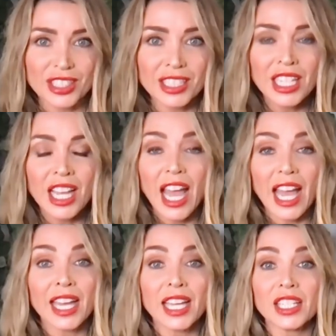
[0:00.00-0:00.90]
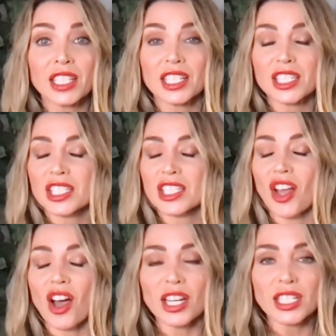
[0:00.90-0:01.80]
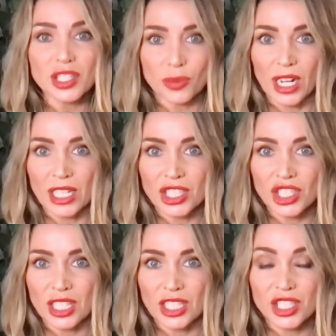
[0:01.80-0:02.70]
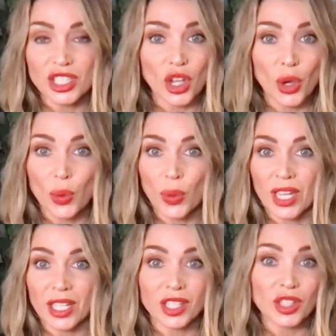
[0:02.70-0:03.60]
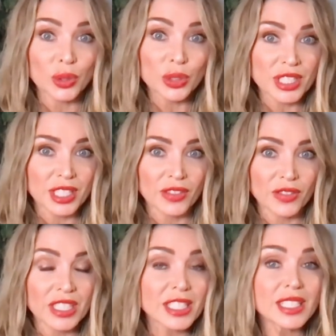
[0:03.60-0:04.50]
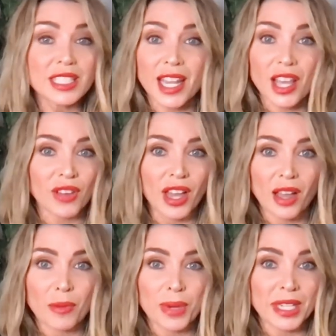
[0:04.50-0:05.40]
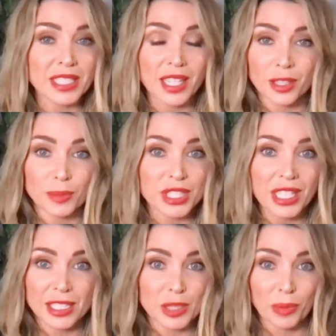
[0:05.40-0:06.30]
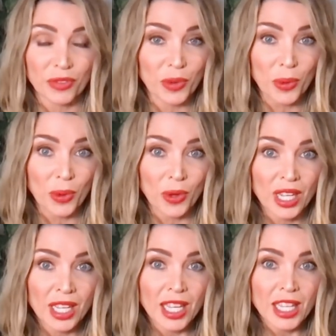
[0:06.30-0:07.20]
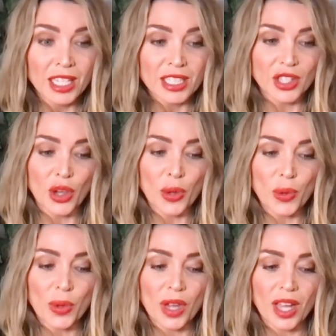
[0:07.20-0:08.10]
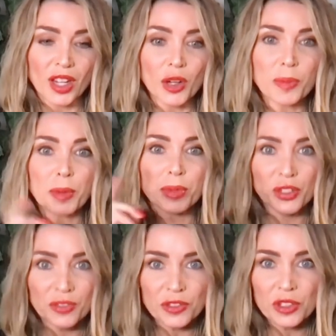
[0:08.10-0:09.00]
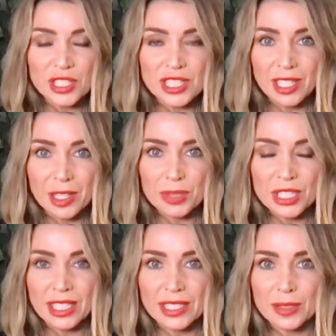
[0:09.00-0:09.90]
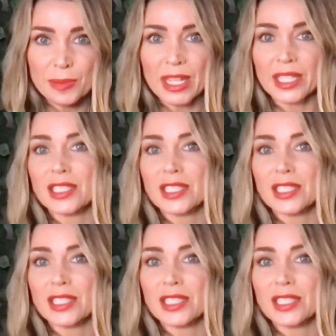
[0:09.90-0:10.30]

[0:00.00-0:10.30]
The singer shared that Lady McMahon didn't support her son in any way, especially financially, adding, "I paid for everything, and I worked every day to earn that money to pay for everything."